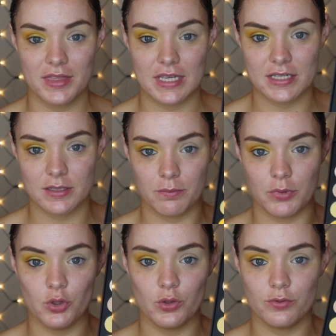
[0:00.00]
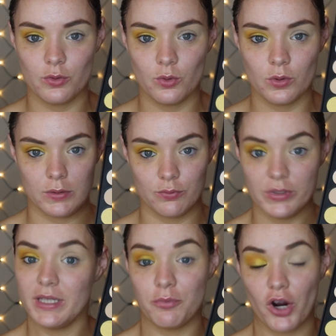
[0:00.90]
with this beautiful,
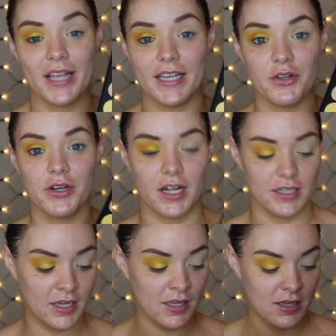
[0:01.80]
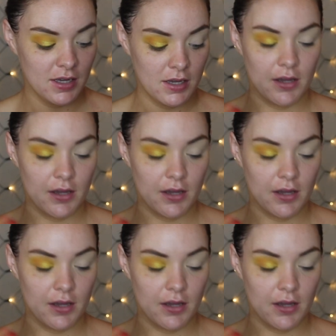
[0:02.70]
really bright yellow color,